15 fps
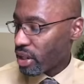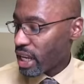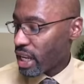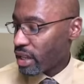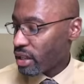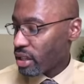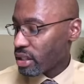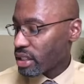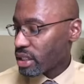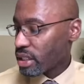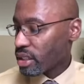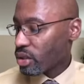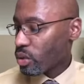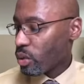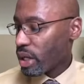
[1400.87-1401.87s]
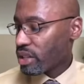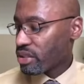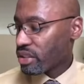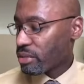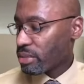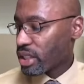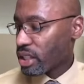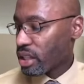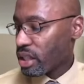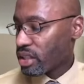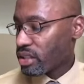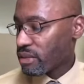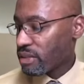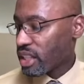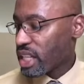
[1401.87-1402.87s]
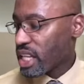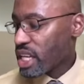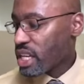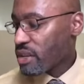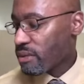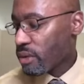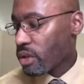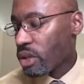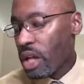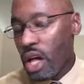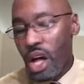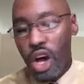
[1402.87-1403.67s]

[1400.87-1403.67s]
that none can quench it because of the evil